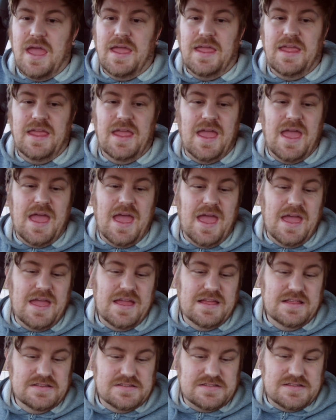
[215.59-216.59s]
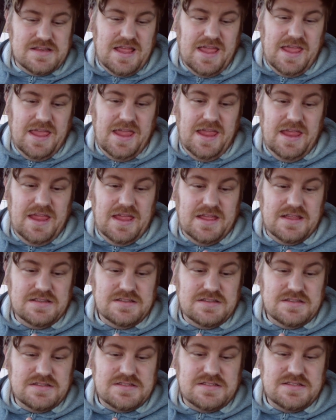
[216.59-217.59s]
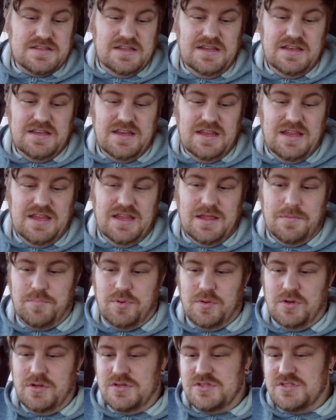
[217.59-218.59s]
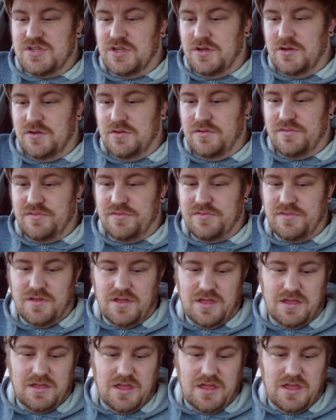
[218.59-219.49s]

it has a CD, Bluetooth,